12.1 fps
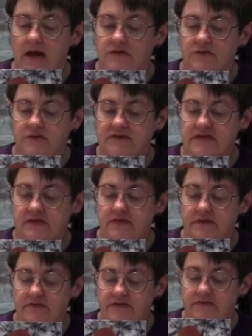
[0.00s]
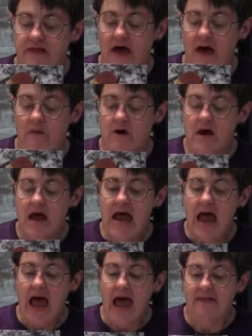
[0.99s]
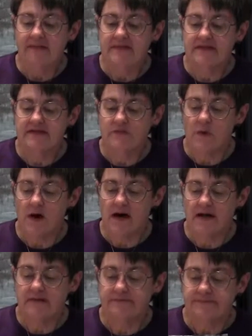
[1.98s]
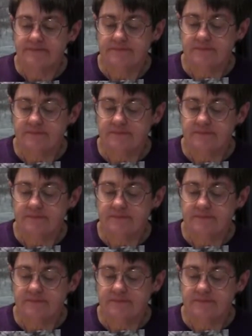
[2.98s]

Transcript: actual center of the flower. And this one,